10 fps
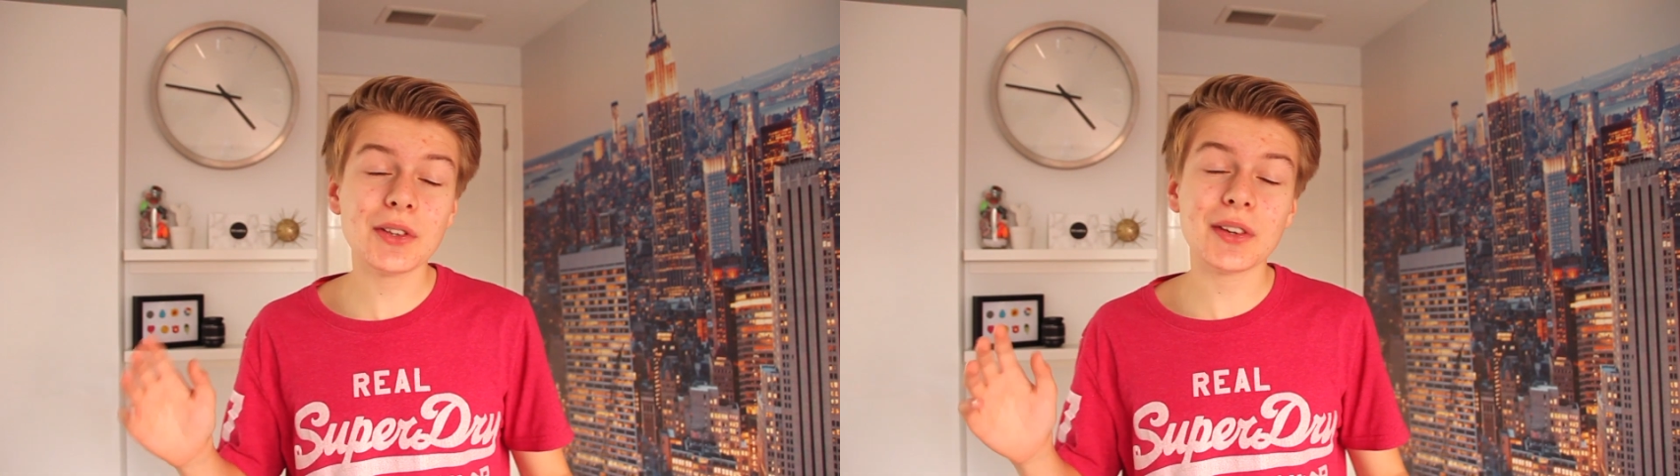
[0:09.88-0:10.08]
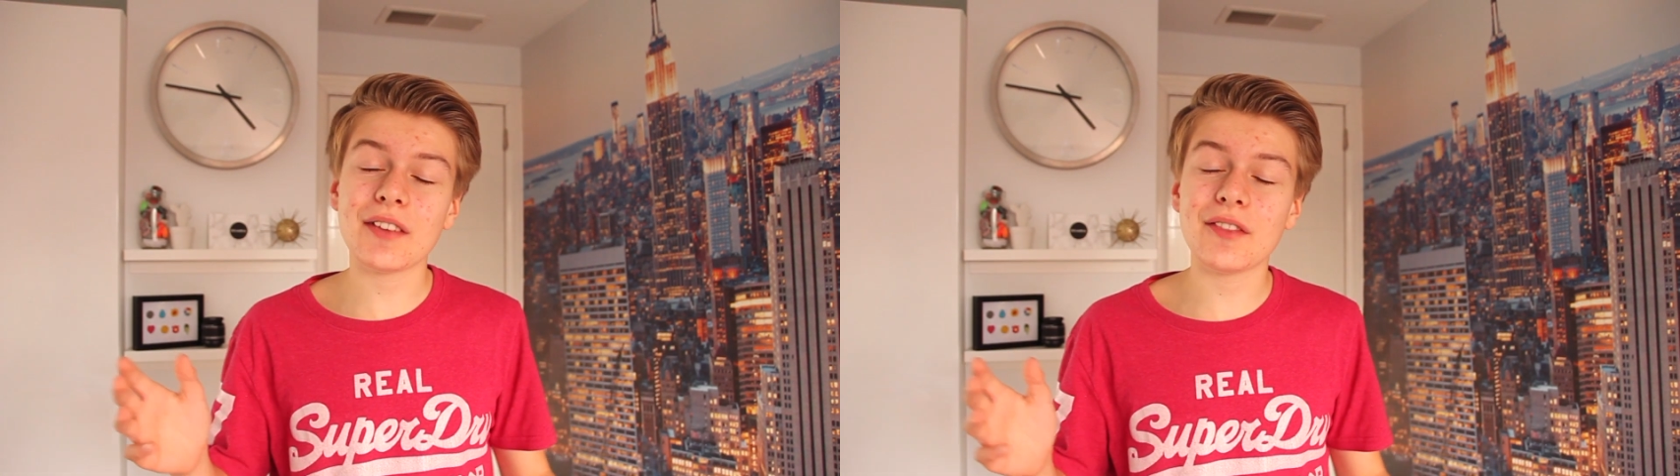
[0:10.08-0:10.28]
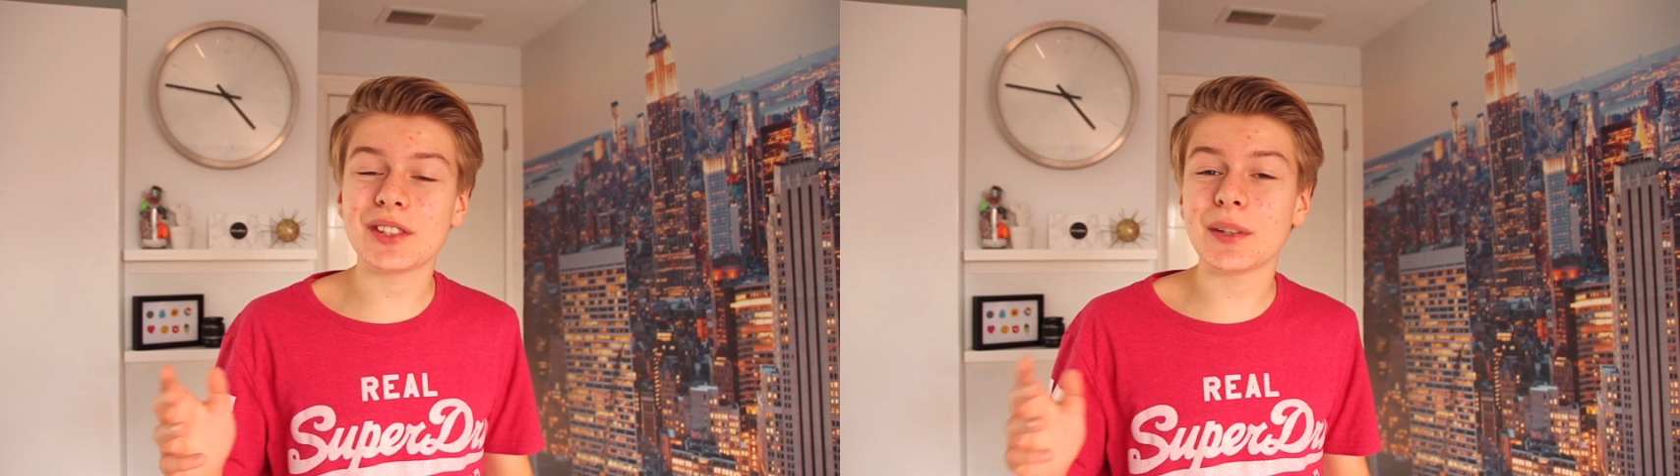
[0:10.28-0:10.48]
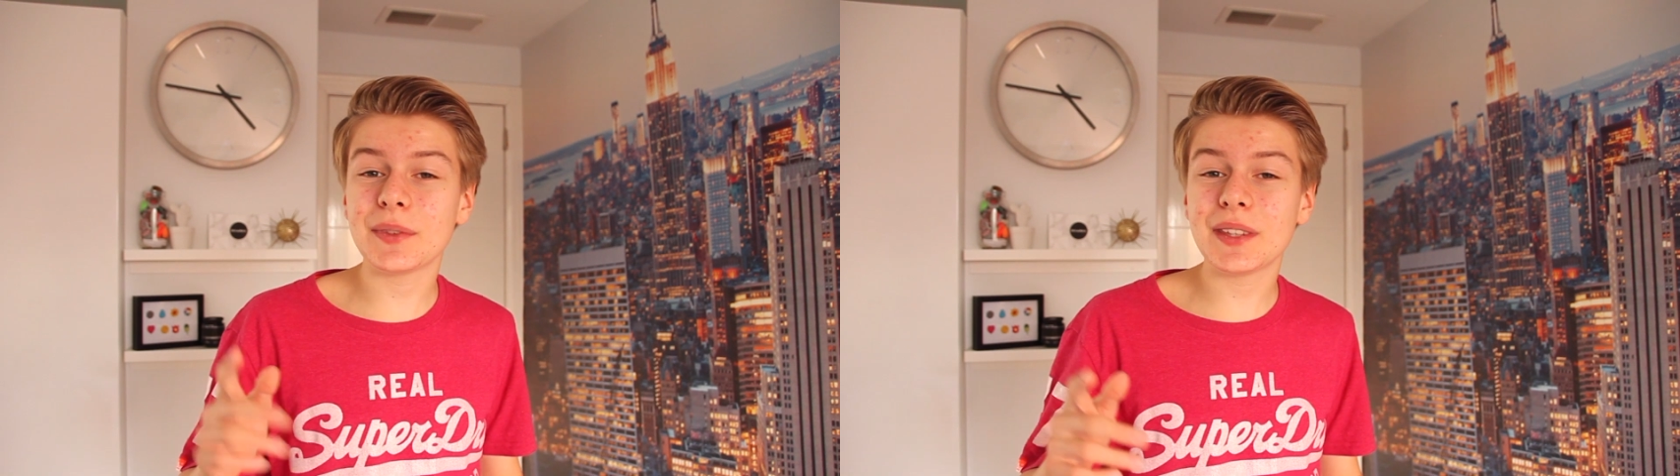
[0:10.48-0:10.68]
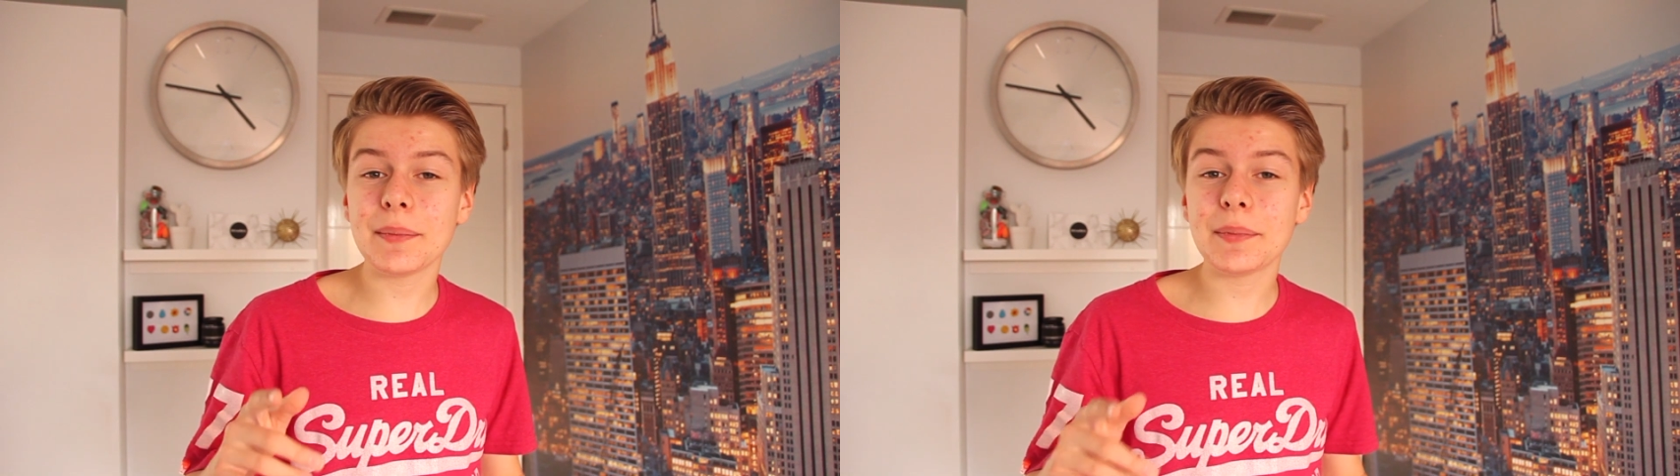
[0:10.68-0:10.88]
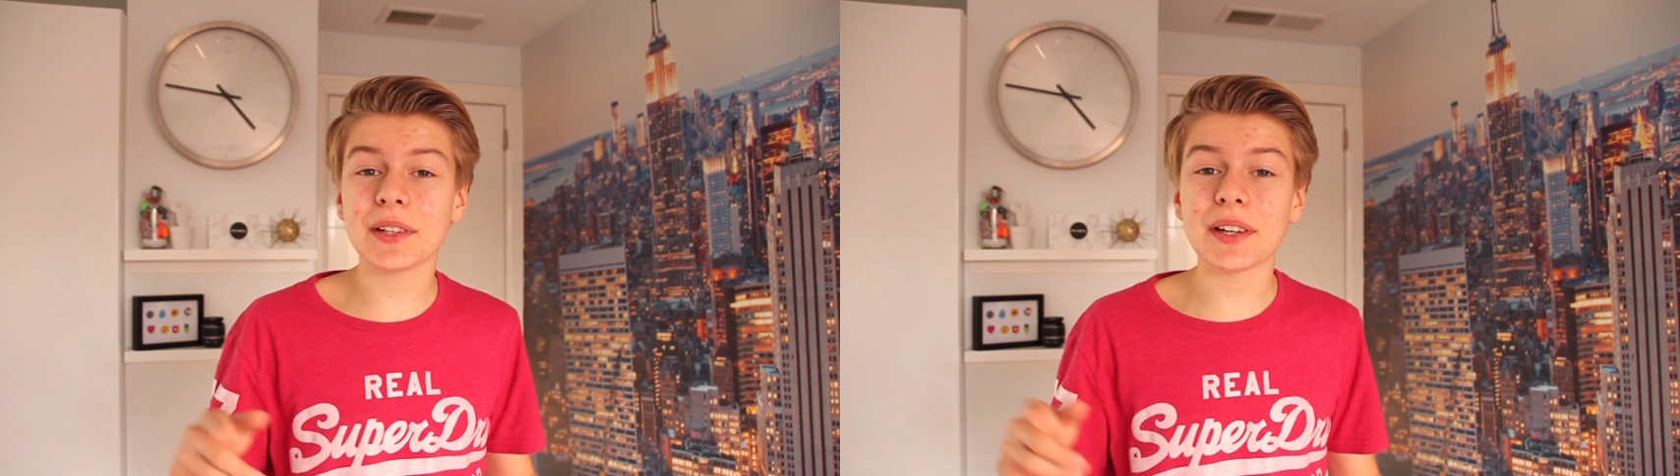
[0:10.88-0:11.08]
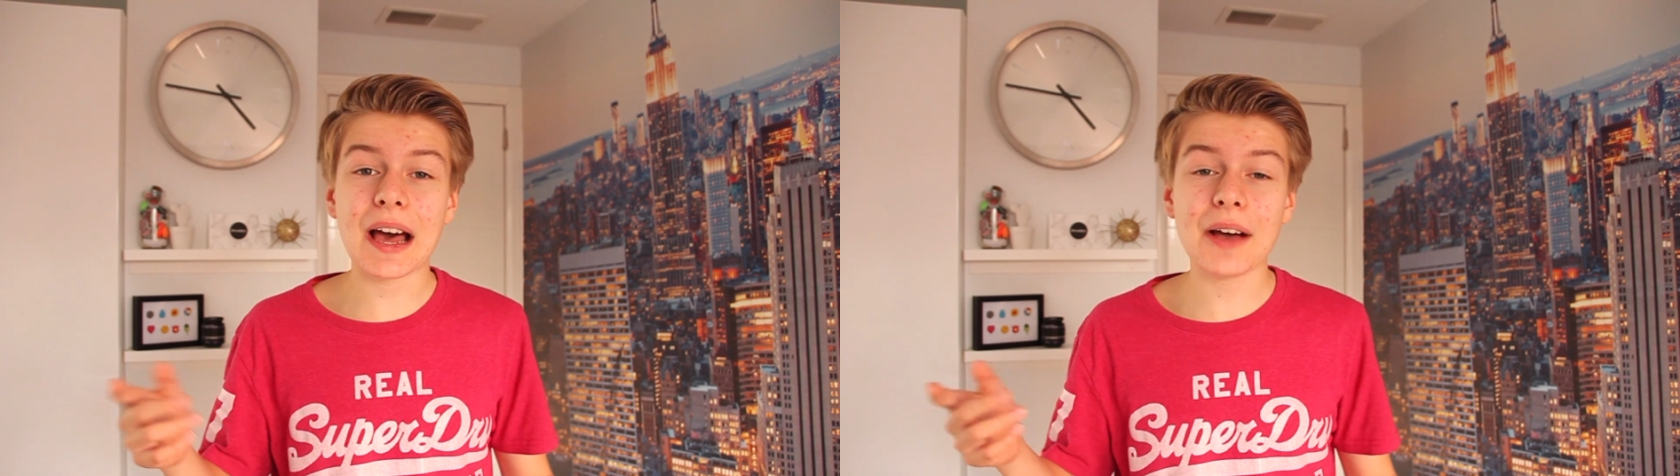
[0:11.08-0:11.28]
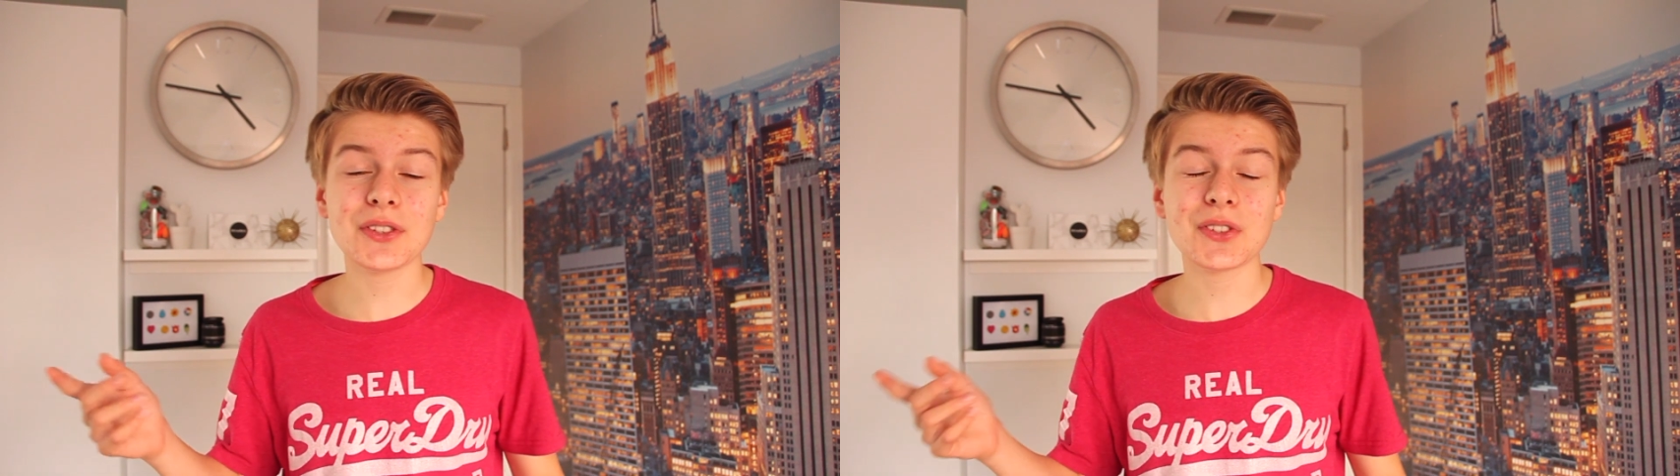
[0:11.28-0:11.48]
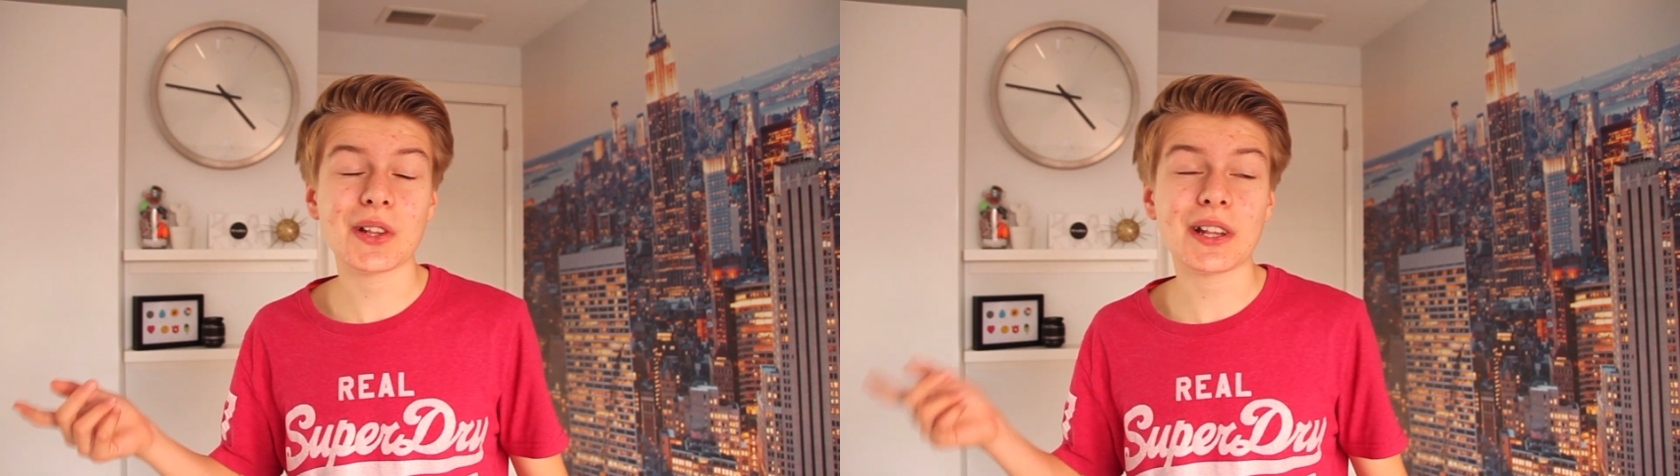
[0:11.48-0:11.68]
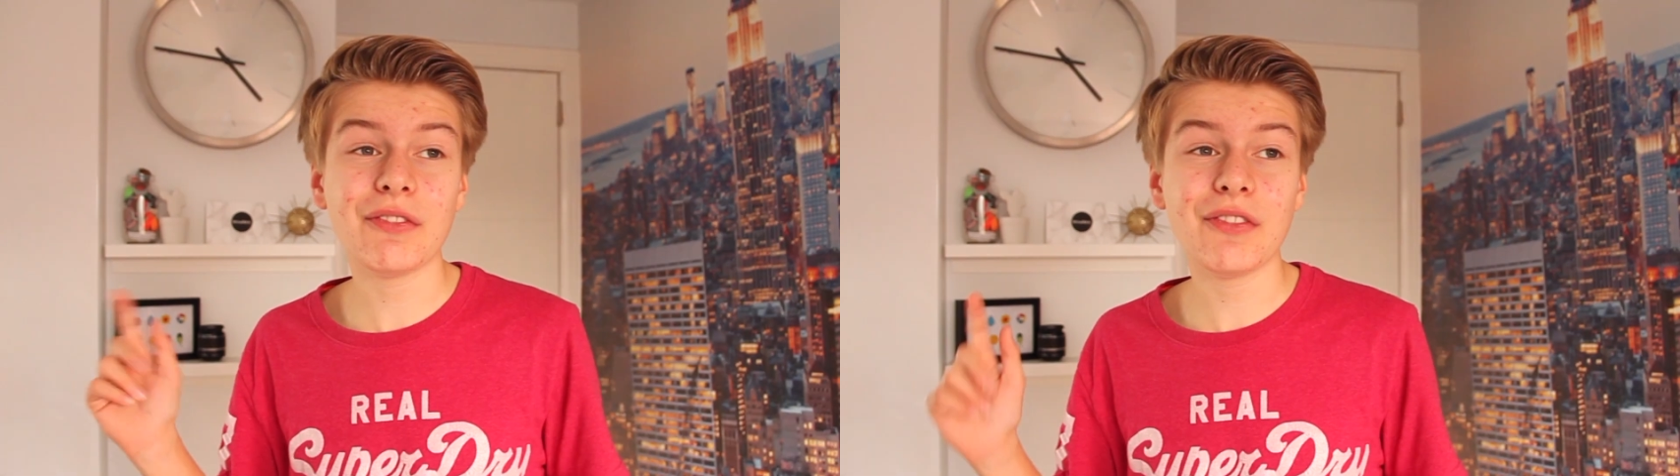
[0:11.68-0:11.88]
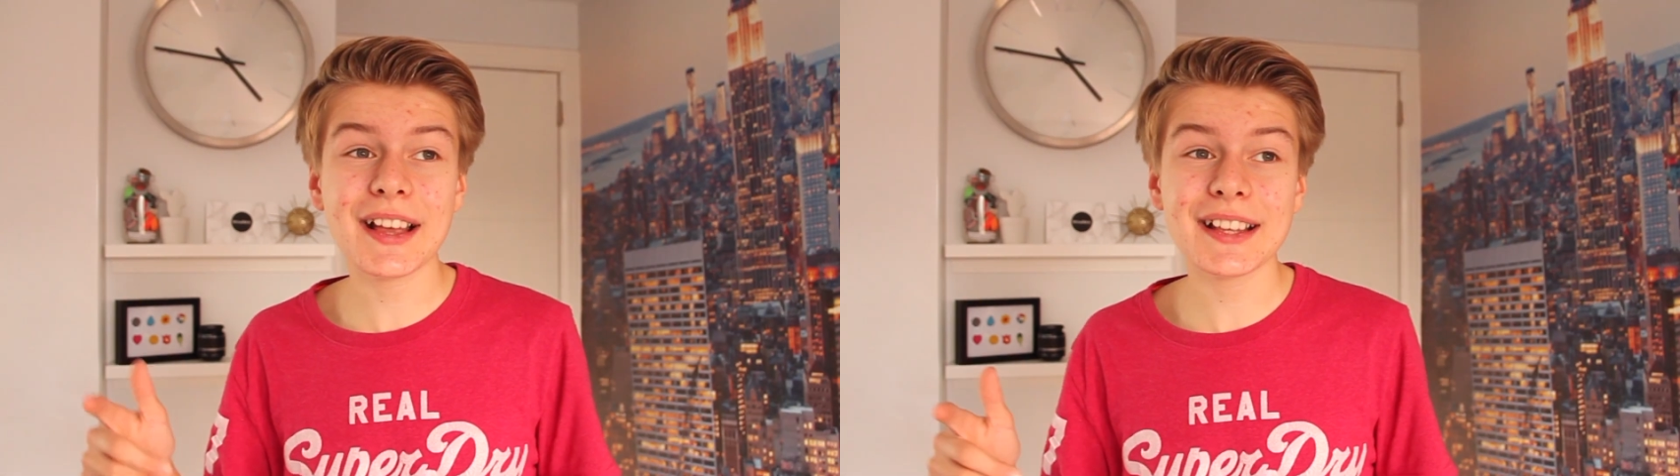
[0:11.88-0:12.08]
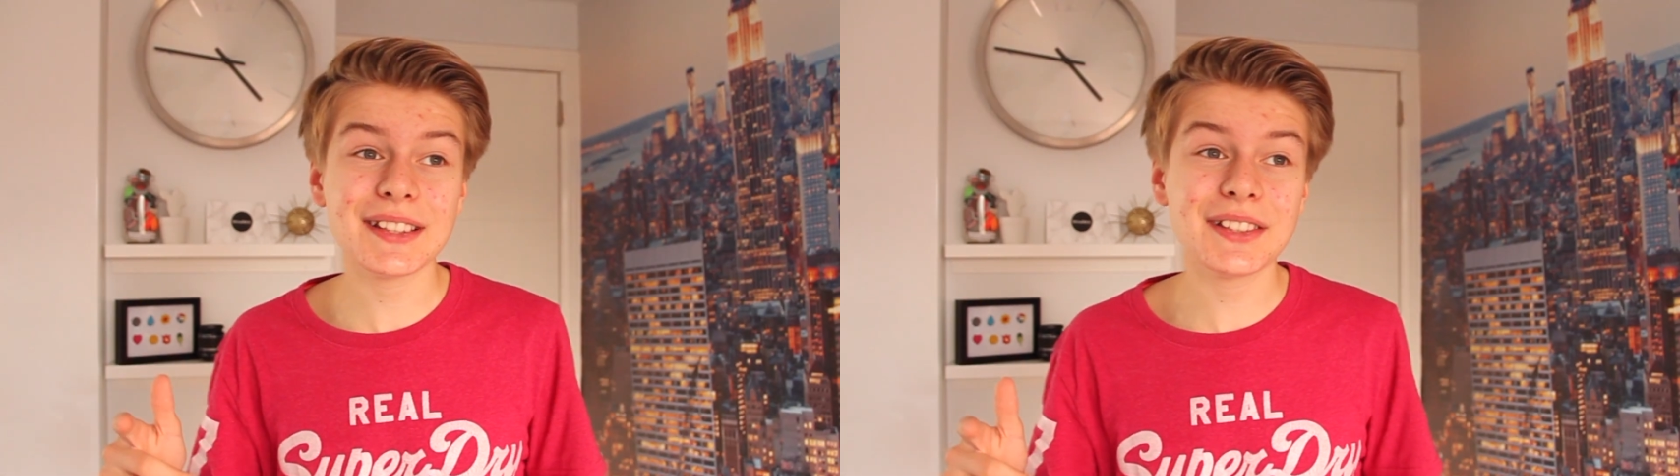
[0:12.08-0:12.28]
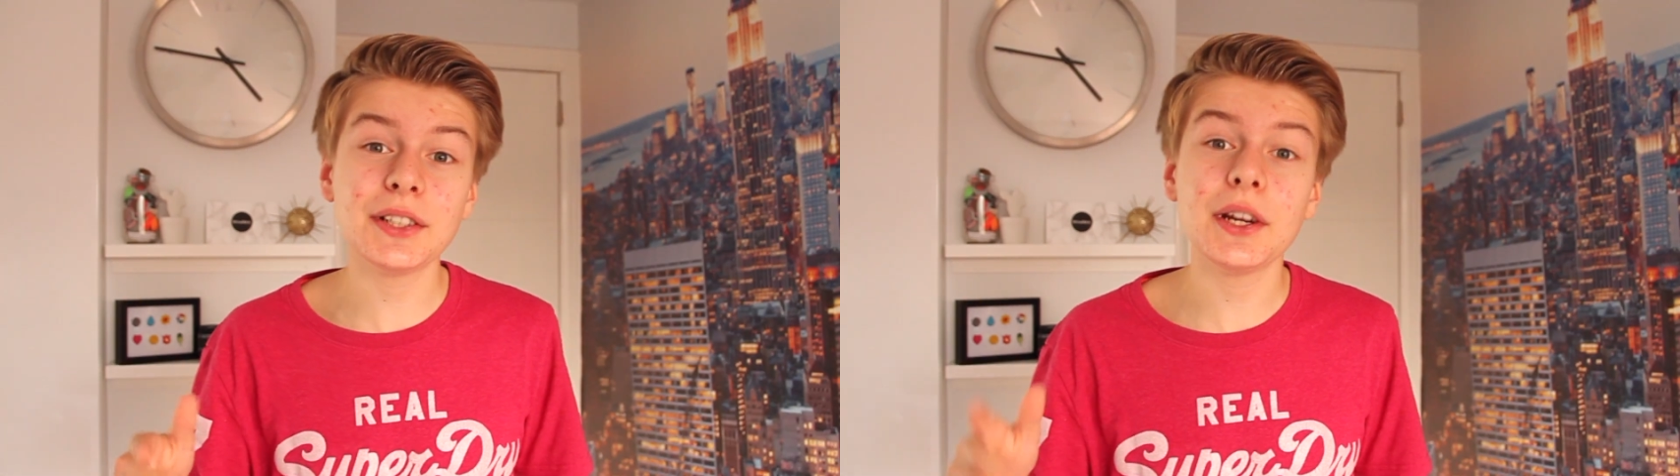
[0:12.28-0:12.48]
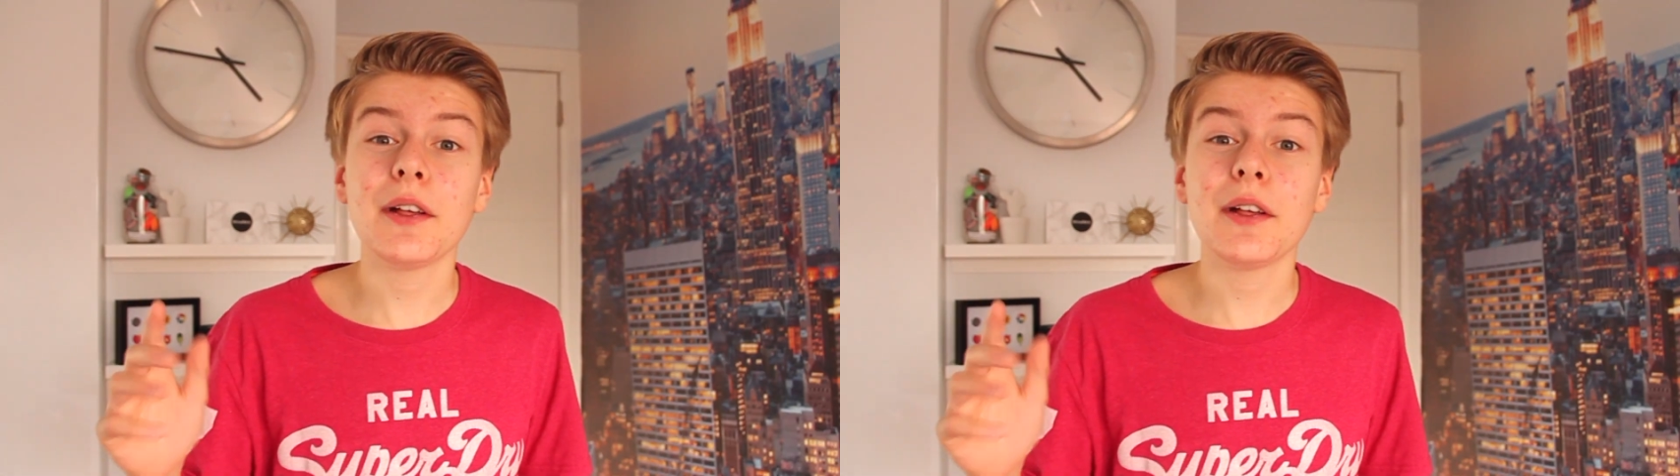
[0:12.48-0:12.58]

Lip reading: to give you some tips on how to study faster,